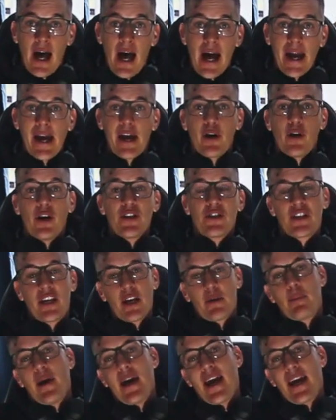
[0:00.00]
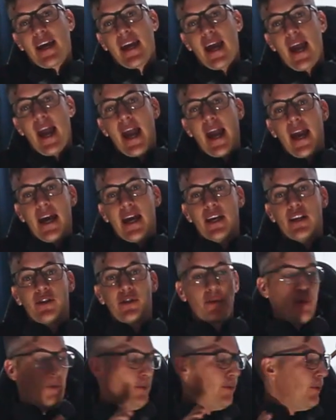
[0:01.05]
Okay guys, kick back and
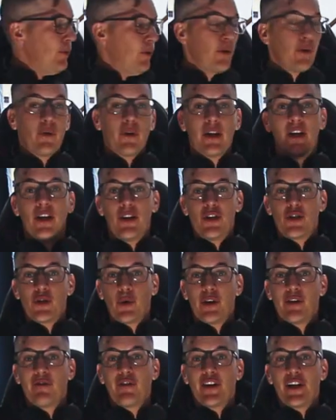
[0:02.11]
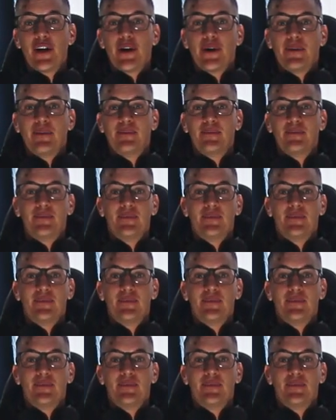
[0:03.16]
enjoy the video.